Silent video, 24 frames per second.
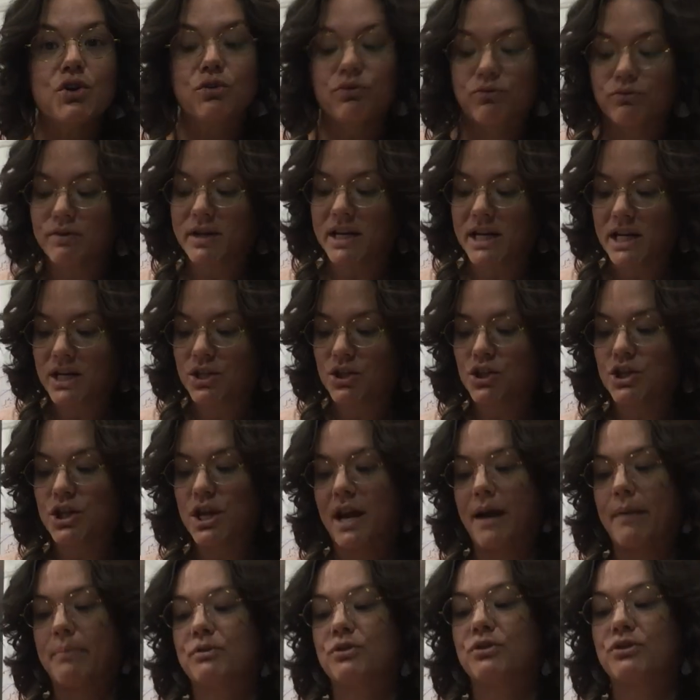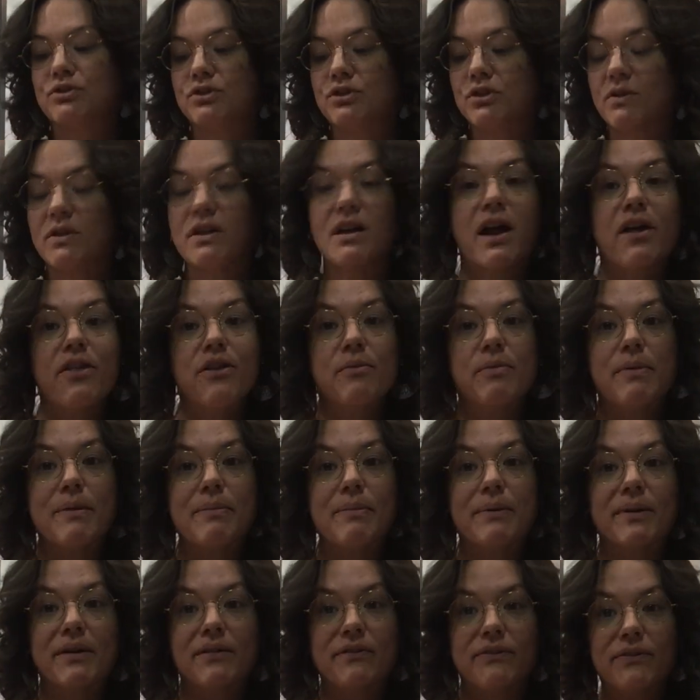read chapters so that other people
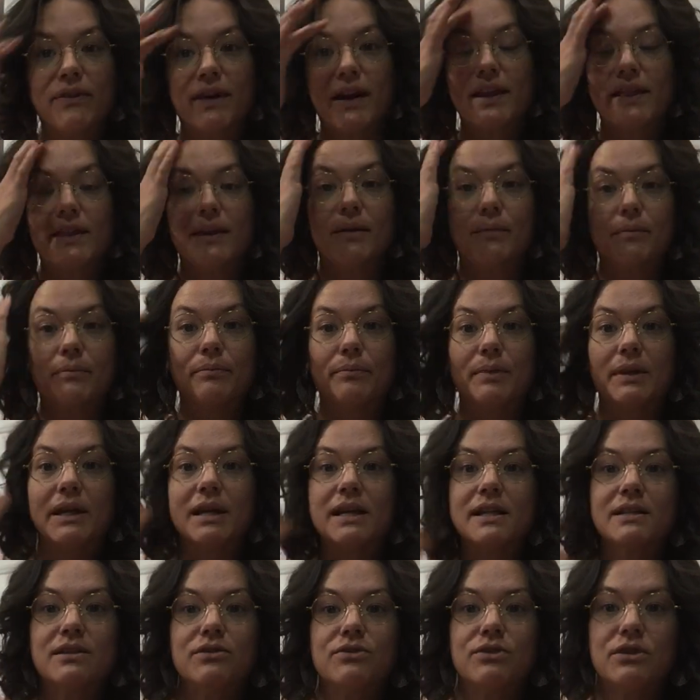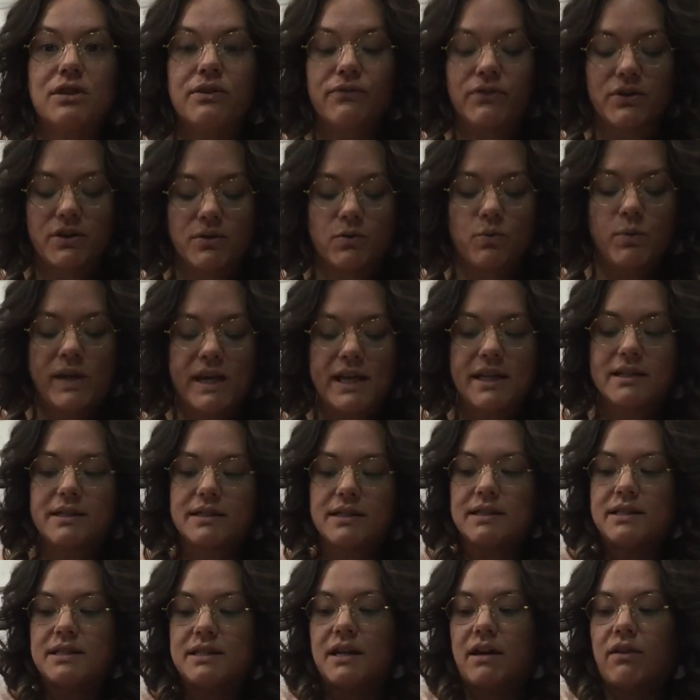can find them, because there's different weeks
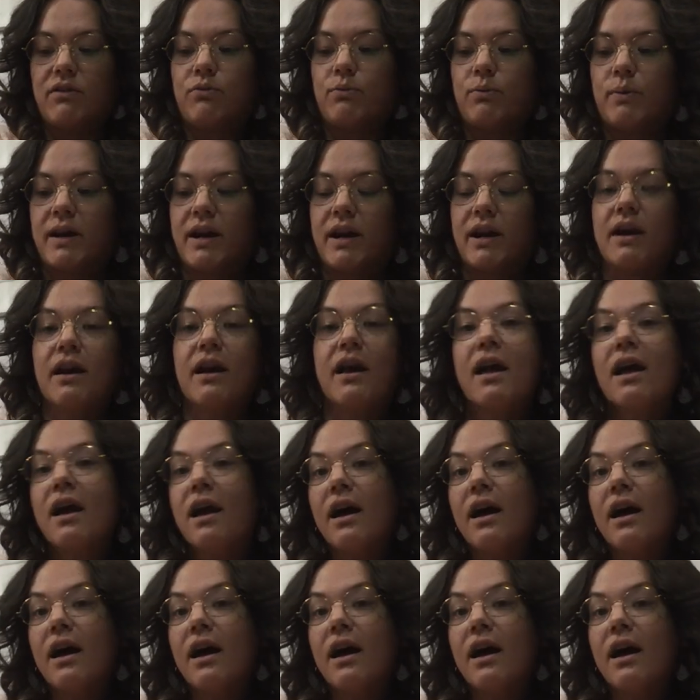and stuff where